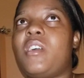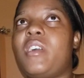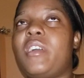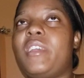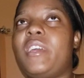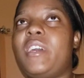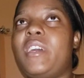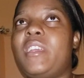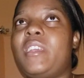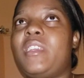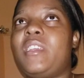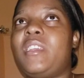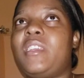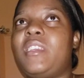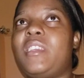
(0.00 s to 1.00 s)
And then
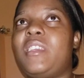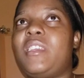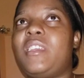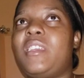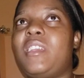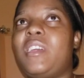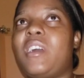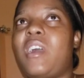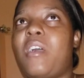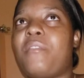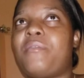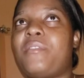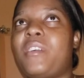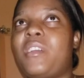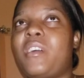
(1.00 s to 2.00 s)

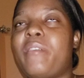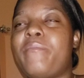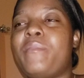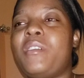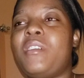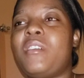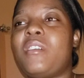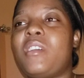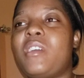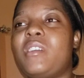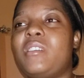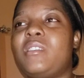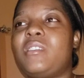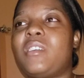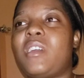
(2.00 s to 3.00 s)
after that me hear
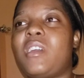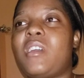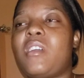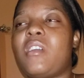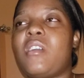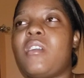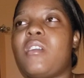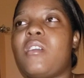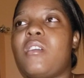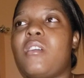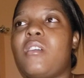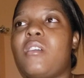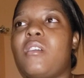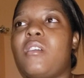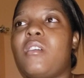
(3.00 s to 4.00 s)
them
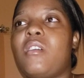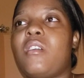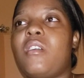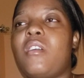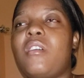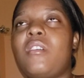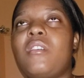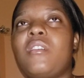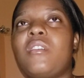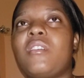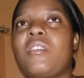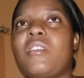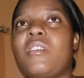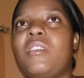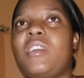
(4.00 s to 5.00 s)
say
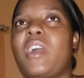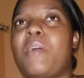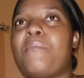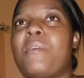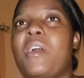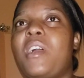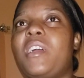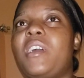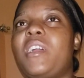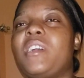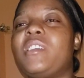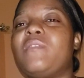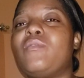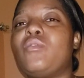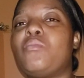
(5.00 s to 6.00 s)
your ball you're
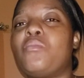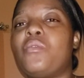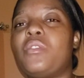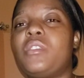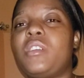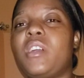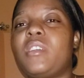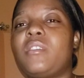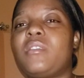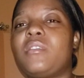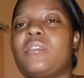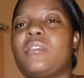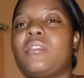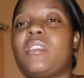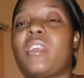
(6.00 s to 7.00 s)
not even come out yet.
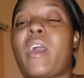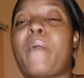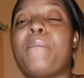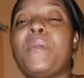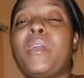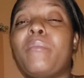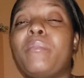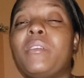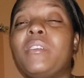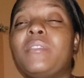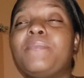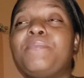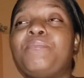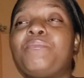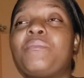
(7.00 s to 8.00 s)
That baby.
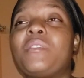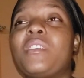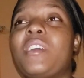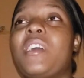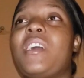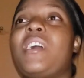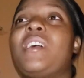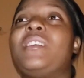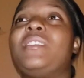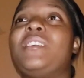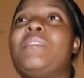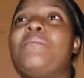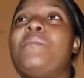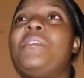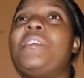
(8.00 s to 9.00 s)

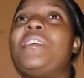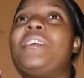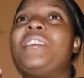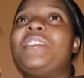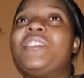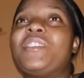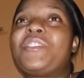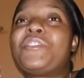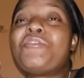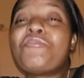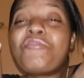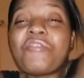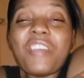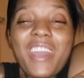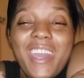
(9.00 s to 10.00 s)
Then me hear she
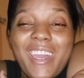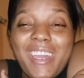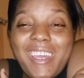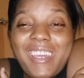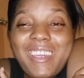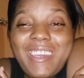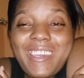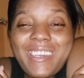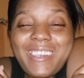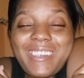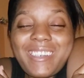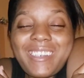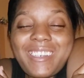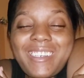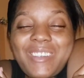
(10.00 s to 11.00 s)
cry.
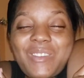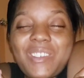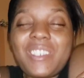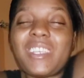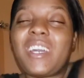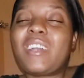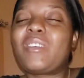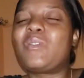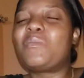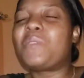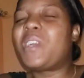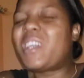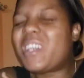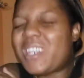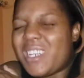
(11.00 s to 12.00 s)
I was like, oh
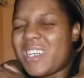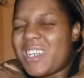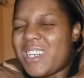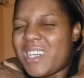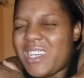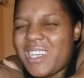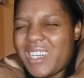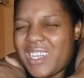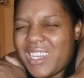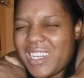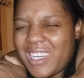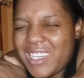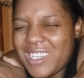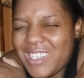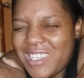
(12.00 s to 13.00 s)
my
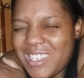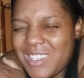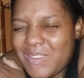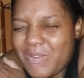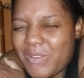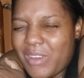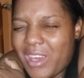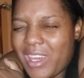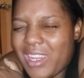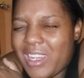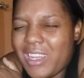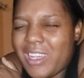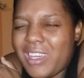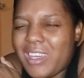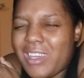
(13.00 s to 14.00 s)
god, she's
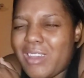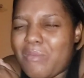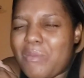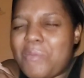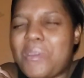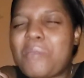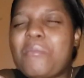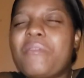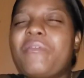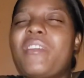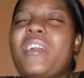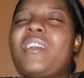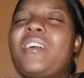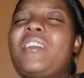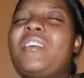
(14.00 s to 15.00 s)
finally here. My baby
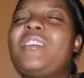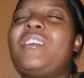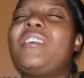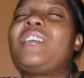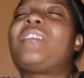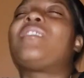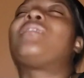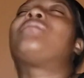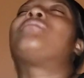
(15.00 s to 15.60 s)
finally there.